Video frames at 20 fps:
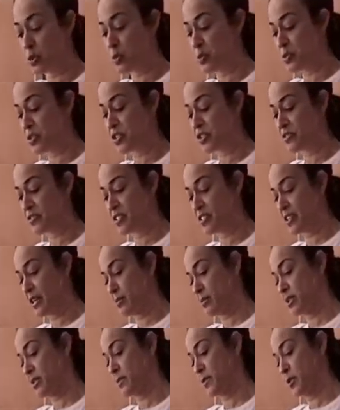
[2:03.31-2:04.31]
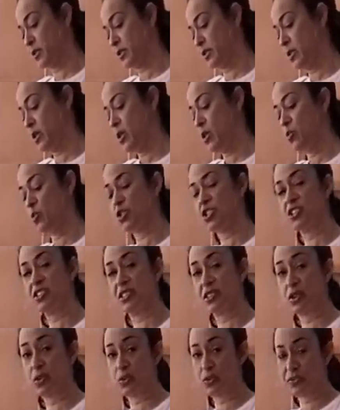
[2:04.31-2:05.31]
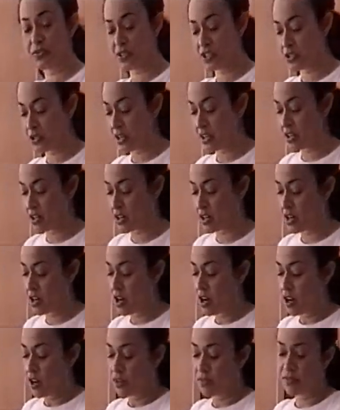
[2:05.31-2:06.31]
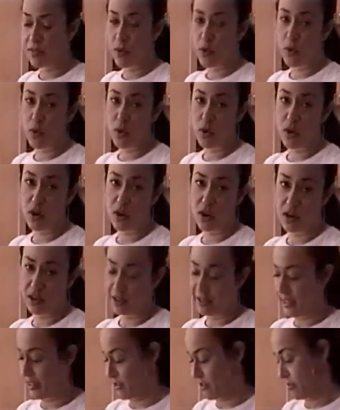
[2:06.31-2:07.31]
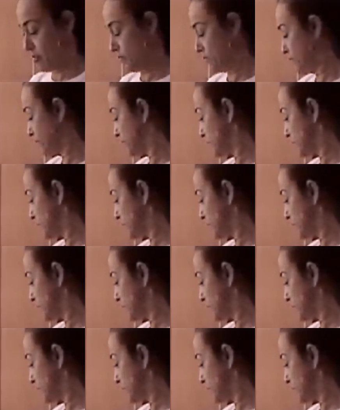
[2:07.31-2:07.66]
We reserved a tablespoon, which is in the refrigerator for later.